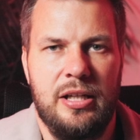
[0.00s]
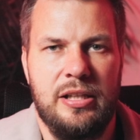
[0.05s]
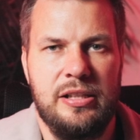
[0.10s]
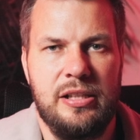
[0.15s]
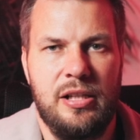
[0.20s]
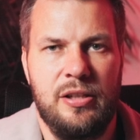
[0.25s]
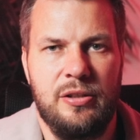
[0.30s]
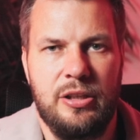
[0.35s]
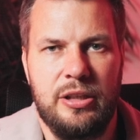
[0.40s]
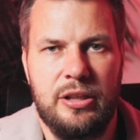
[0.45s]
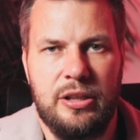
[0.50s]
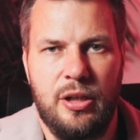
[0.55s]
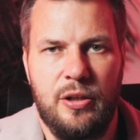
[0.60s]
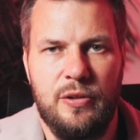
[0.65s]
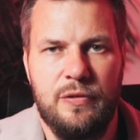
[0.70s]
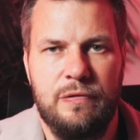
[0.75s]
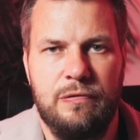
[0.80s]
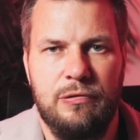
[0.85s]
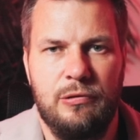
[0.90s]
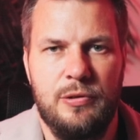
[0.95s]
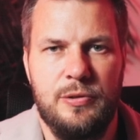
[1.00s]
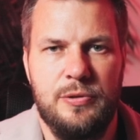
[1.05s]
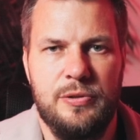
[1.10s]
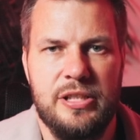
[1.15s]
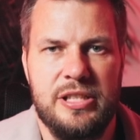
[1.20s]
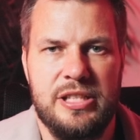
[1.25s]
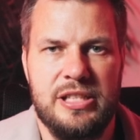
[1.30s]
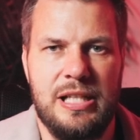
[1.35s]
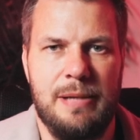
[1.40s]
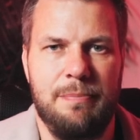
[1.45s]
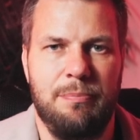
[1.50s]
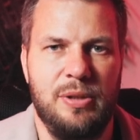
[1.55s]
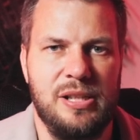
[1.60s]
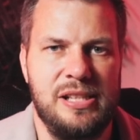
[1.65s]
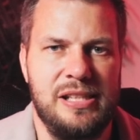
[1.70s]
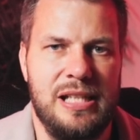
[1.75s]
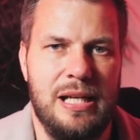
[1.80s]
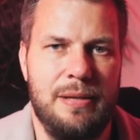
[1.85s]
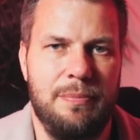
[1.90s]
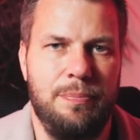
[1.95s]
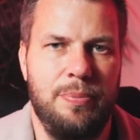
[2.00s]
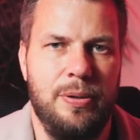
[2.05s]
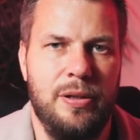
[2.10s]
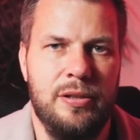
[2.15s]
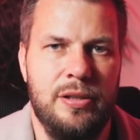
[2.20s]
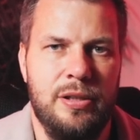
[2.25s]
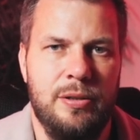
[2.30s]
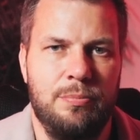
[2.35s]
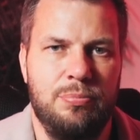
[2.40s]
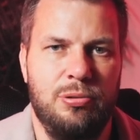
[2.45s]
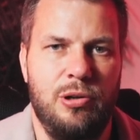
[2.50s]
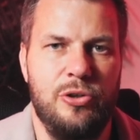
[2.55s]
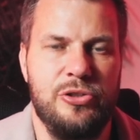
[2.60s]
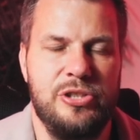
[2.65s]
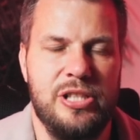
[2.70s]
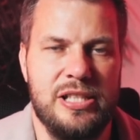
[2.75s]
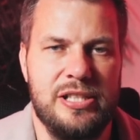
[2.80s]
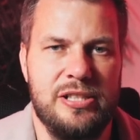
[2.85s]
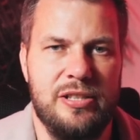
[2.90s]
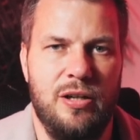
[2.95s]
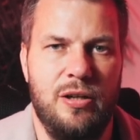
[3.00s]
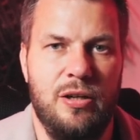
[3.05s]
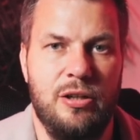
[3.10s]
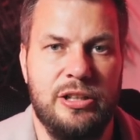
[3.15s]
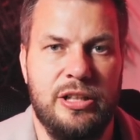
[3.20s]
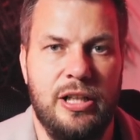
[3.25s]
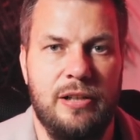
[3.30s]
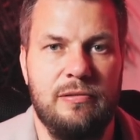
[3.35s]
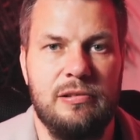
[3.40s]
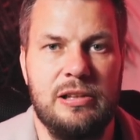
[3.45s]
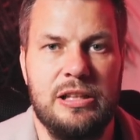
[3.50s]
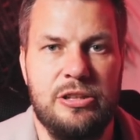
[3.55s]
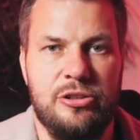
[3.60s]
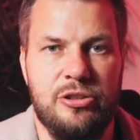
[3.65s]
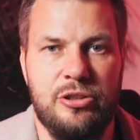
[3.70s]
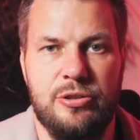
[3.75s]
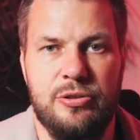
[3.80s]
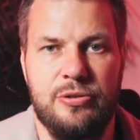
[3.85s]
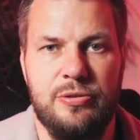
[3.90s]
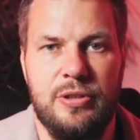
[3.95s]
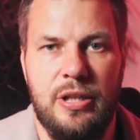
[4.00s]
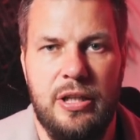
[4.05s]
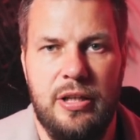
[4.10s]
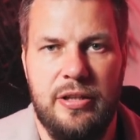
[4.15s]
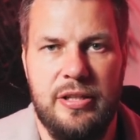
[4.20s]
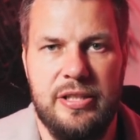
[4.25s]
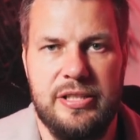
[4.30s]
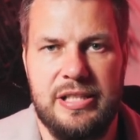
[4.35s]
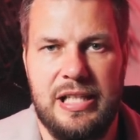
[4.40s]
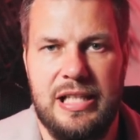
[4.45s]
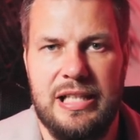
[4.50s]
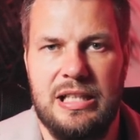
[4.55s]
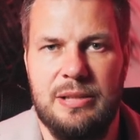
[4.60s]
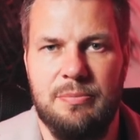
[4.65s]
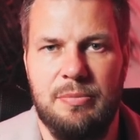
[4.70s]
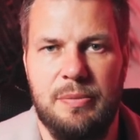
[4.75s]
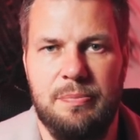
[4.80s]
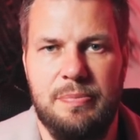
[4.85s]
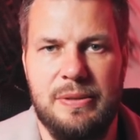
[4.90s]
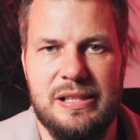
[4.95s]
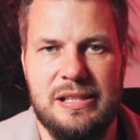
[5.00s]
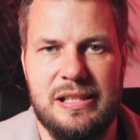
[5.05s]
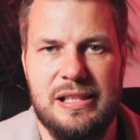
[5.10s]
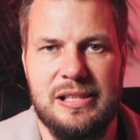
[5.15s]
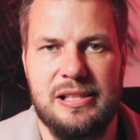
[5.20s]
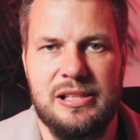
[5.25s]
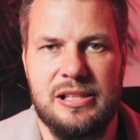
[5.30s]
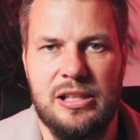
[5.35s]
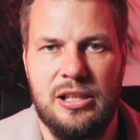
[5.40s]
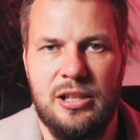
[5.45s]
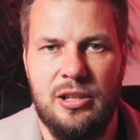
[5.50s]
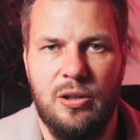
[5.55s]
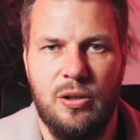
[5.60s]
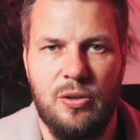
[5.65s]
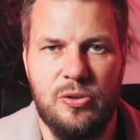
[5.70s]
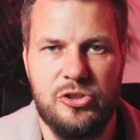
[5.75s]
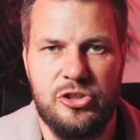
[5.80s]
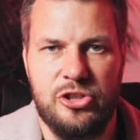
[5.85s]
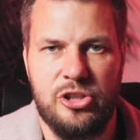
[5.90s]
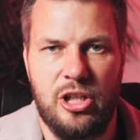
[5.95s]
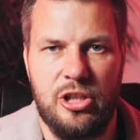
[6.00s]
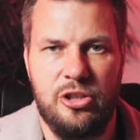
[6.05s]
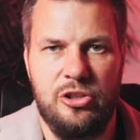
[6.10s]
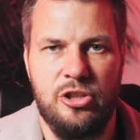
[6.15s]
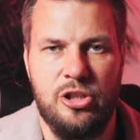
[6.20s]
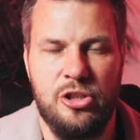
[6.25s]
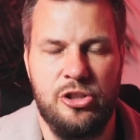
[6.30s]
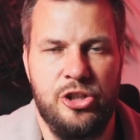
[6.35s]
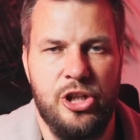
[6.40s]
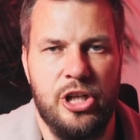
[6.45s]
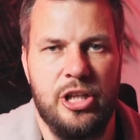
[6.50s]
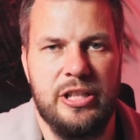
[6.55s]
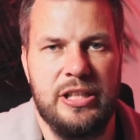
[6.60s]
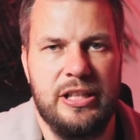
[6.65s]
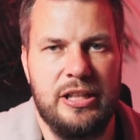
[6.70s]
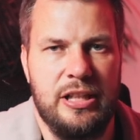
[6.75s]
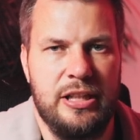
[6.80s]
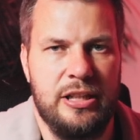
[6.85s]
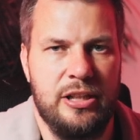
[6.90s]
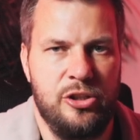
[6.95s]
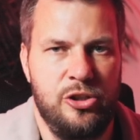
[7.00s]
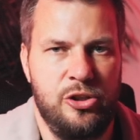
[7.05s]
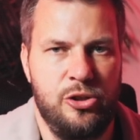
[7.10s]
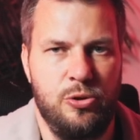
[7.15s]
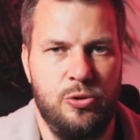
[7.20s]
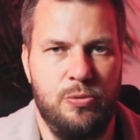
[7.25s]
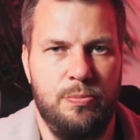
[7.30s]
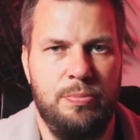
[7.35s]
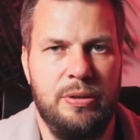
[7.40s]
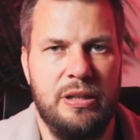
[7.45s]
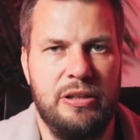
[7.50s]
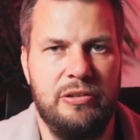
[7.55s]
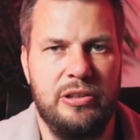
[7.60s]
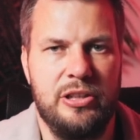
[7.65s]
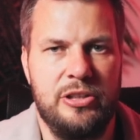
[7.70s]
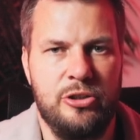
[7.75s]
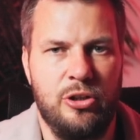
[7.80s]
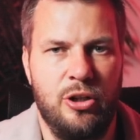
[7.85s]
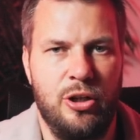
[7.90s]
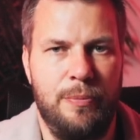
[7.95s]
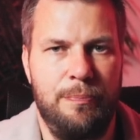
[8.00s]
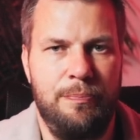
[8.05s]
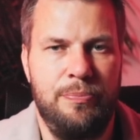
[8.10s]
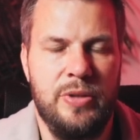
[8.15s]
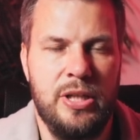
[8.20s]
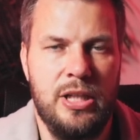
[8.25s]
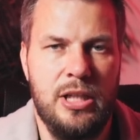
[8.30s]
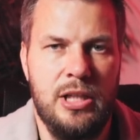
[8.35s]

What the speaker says: and I'm going to go through the step-by-step process that I currently do that's taken my business on such a journey in a short period of time.